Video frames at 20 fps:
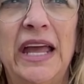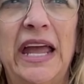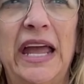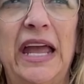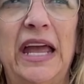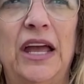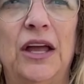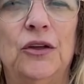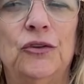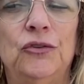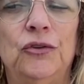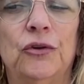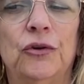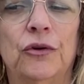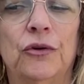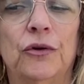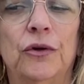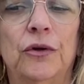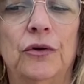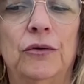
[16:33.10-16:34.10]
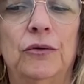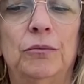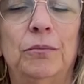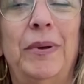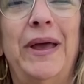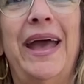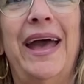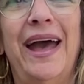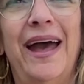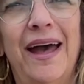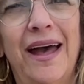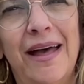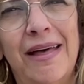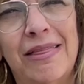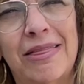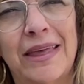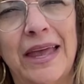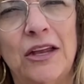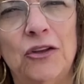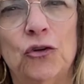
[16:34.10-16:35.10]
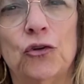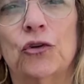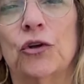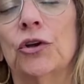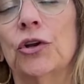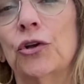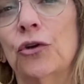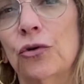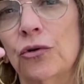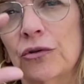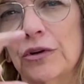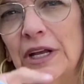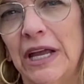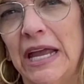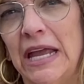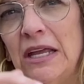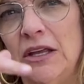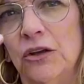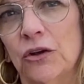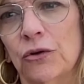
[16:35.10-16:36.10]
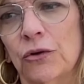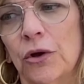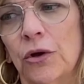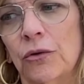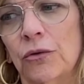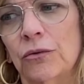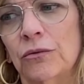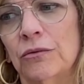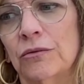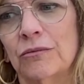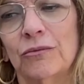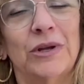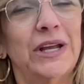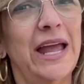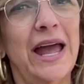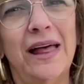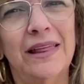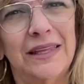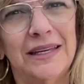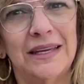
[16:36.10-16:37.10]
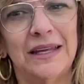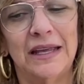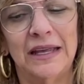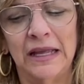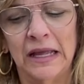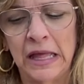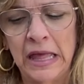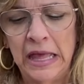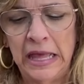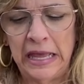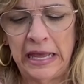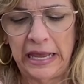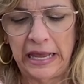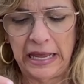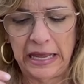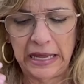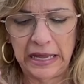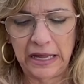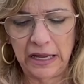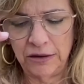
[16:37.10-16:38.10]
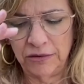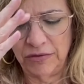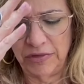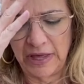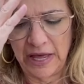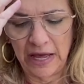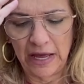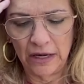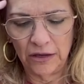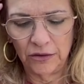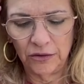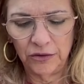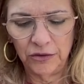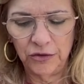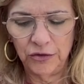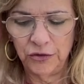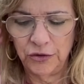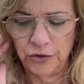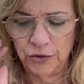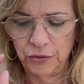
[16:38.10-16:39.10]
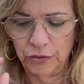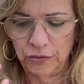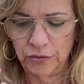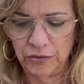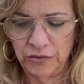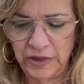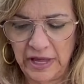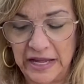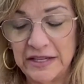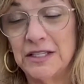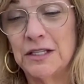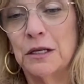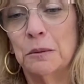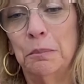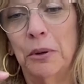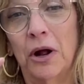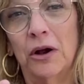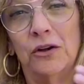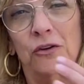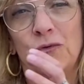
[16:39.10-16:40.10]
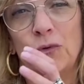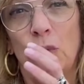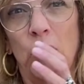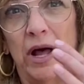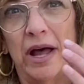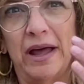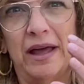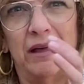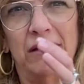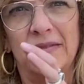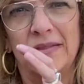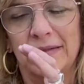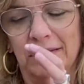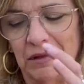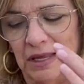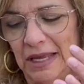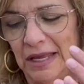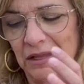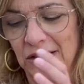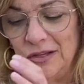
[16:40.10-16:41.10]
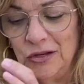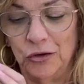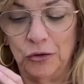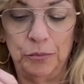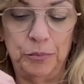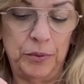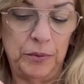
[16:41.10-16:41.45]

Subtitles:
and your own path, and you're going to create your own reality. And that, that's part of why in your